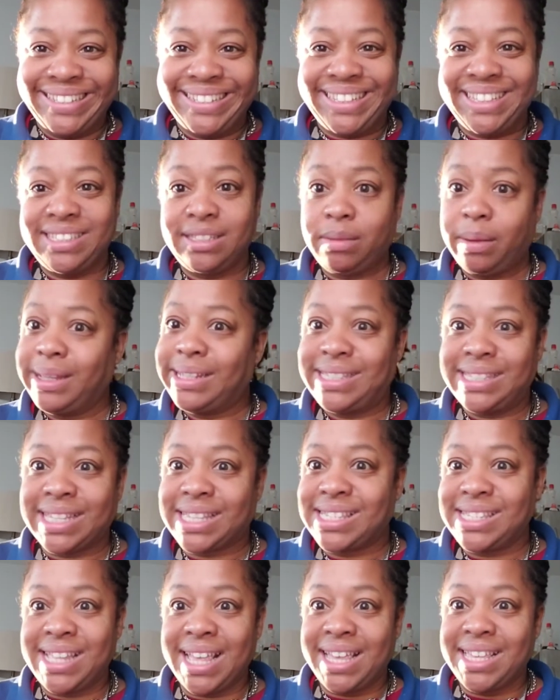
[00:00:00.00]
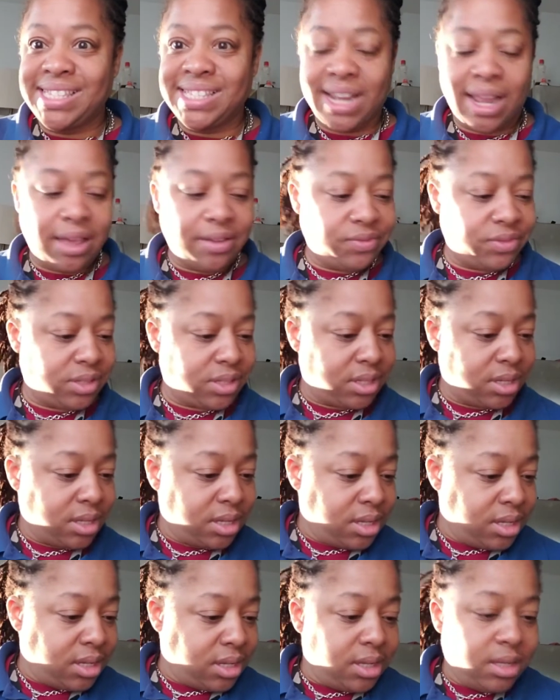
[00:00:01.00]
It's like six days left.
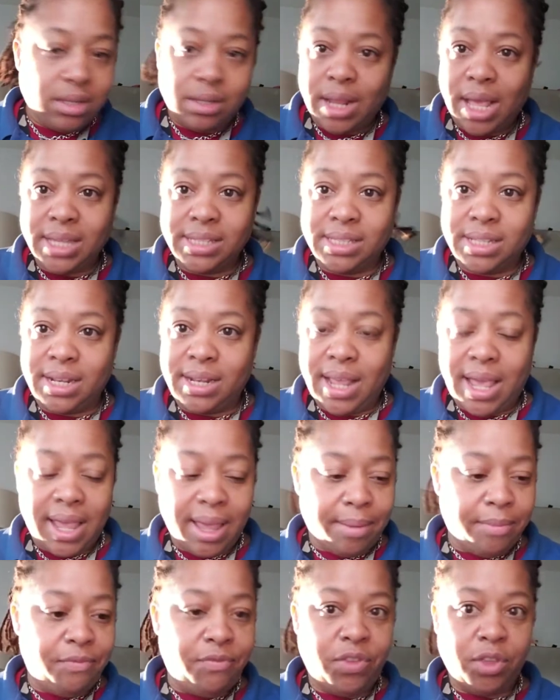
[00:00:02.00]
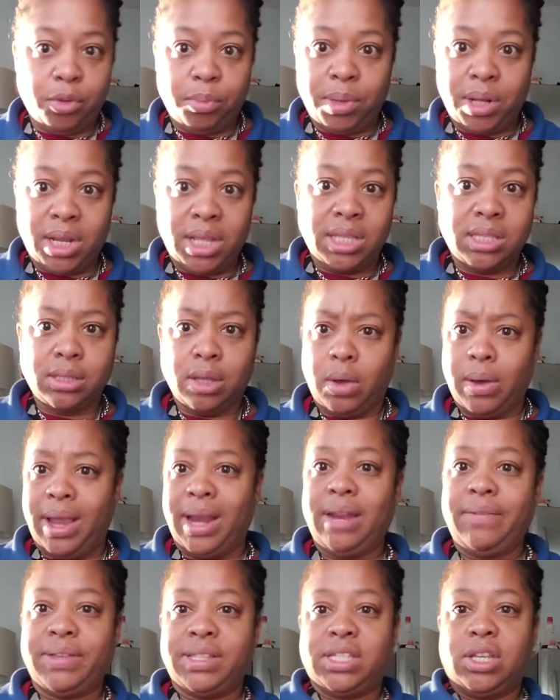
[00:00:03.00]
As the day I'm filming this. Oh, I
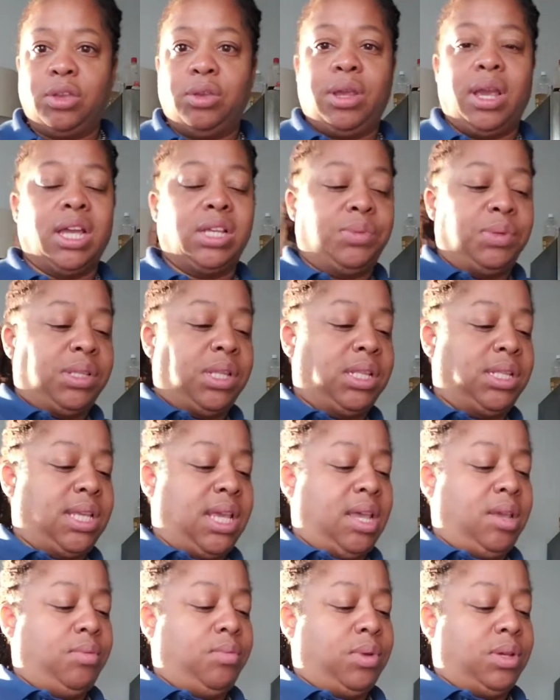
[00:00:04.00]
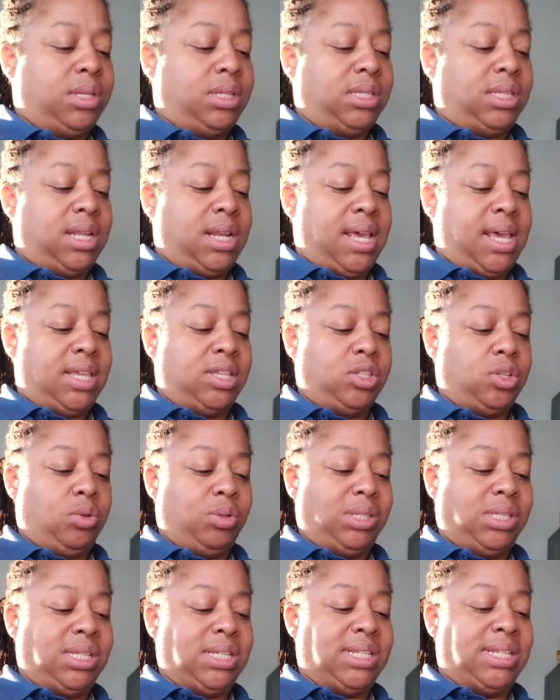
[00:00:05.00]
didn't even tell you guys what the date was today. So
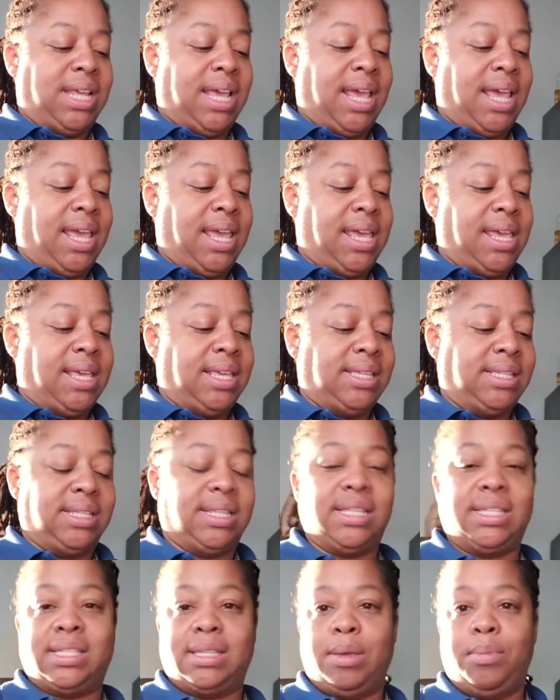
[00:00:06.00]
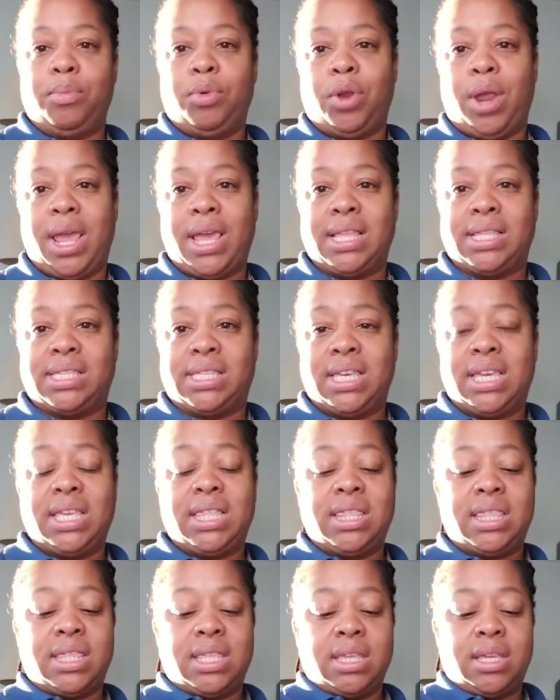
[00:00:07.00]
today is December
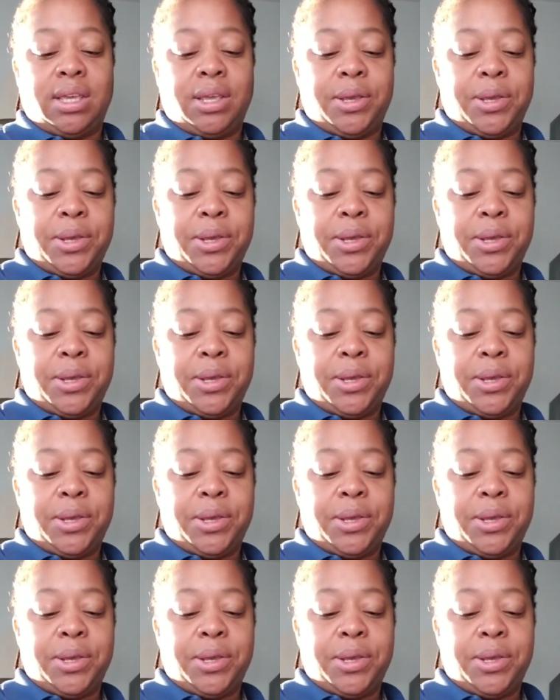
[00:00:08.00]
18th.